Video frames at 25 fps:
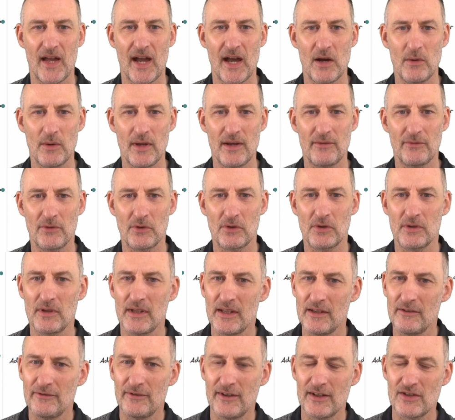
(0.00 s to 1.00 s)
However,
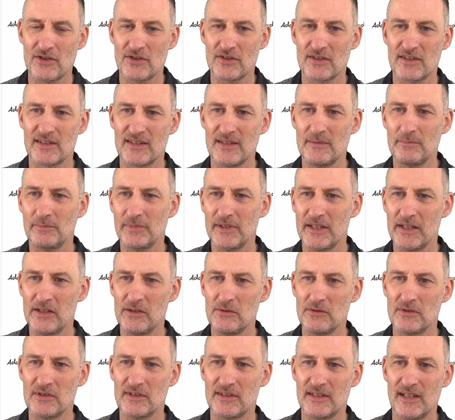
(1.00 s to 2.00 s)
if I just simply
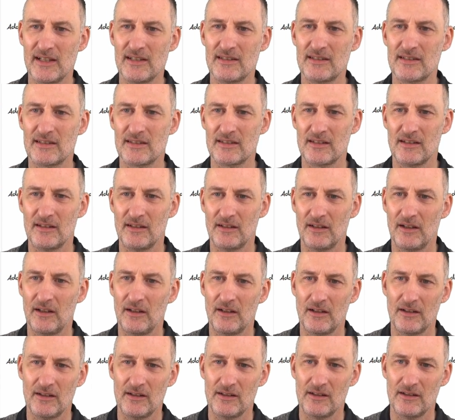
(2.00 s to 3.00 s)
use this
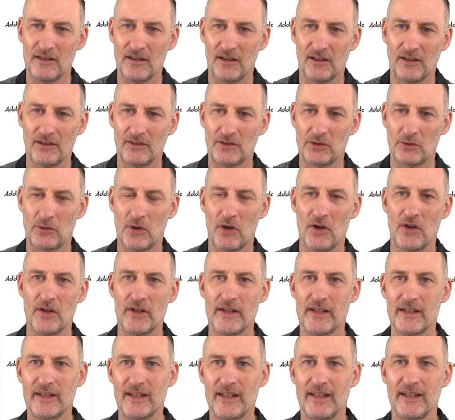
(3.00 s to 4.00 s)

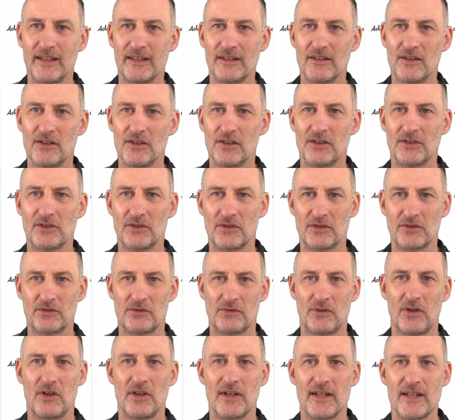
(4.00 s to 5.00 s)
drawing in other
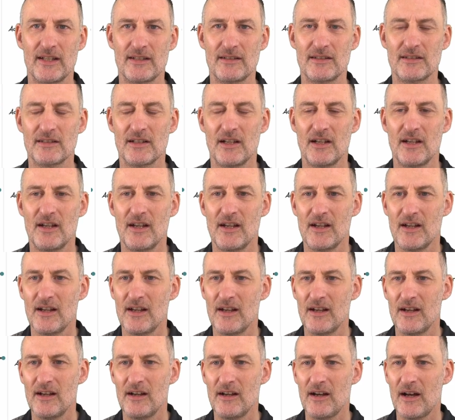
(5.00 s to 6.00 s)
drawings,
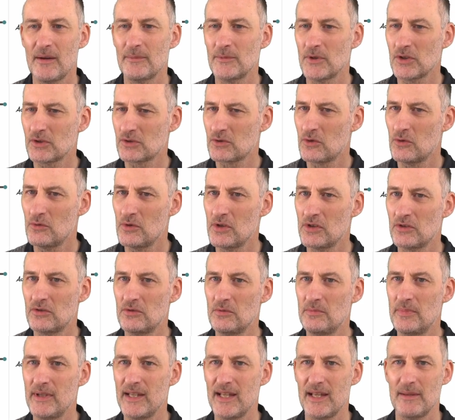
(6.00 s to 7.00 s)
I'm not going
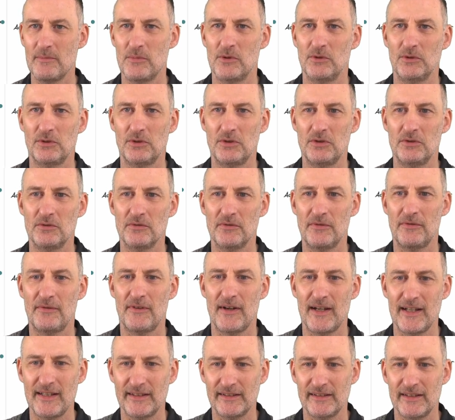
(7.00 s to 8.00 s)
to be able to
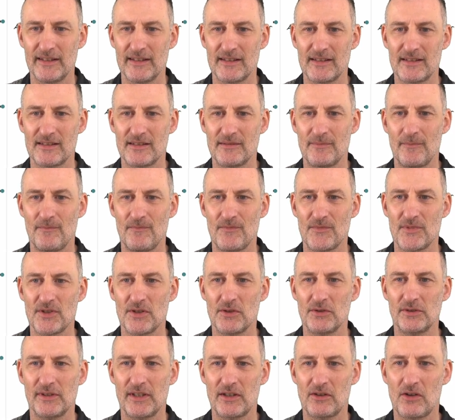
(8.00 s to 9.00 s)
find this.
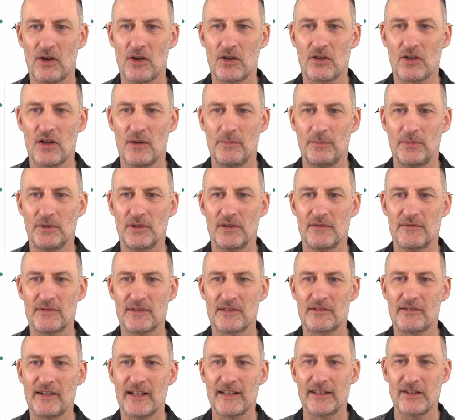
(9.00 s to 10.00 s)
So there are a couple of
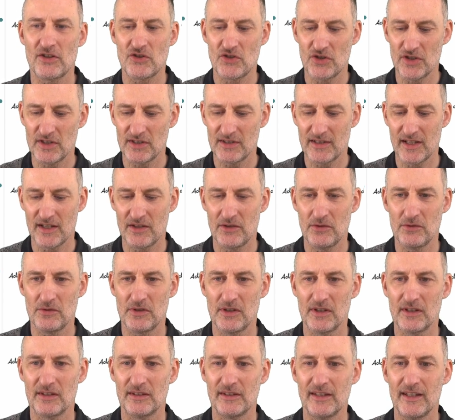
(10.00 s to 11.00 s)
strategies that you
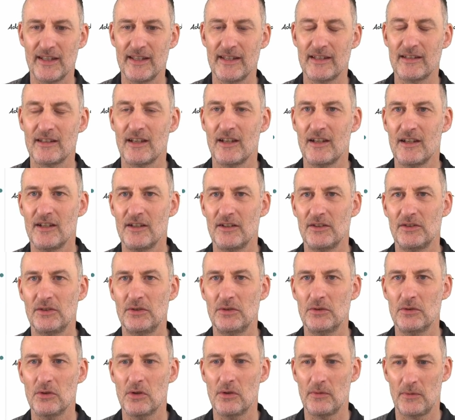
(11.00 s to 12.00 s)
can take
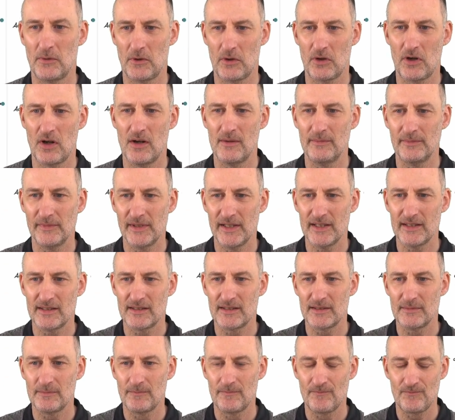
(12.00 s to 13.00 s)
to overcome
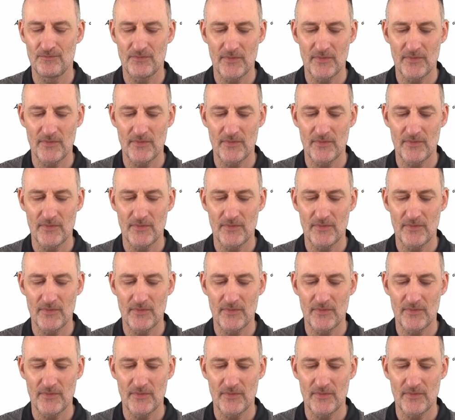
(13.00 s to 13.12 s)
this.